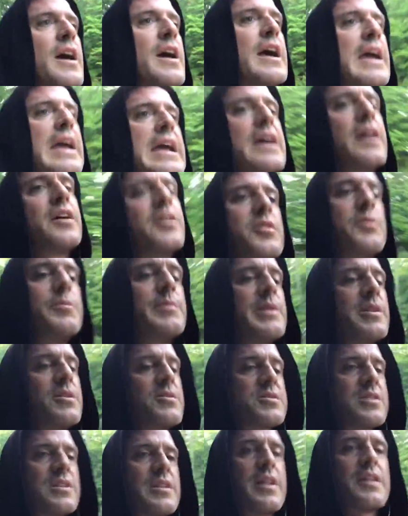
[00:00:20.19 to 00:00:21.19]
800
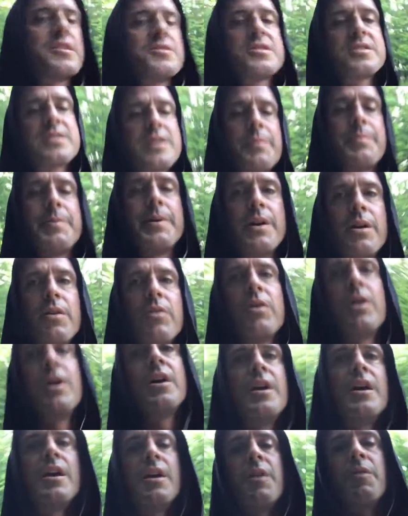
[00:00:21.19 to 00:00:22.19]
meters of lunges uphill,
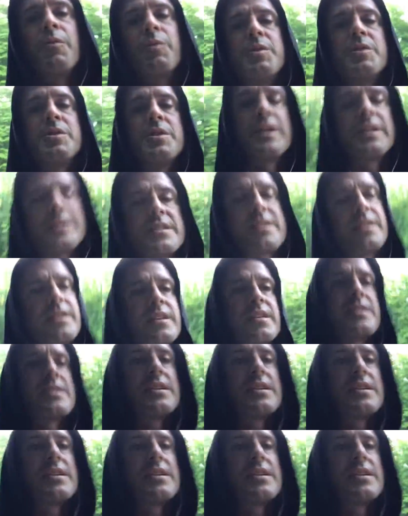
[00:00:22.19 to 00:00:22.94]
when you get to the